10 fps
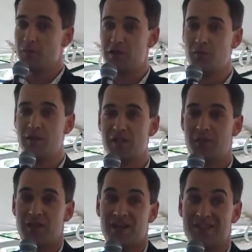me she wants to be
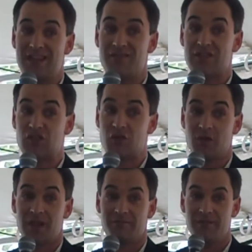the next David Suzuki.
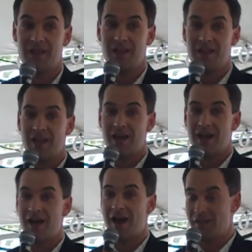There you
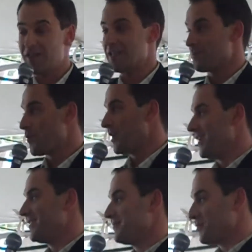go. I think that's a pretty
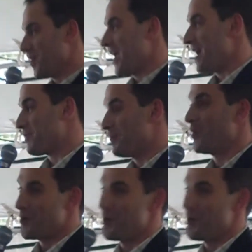pretty admirable good goal.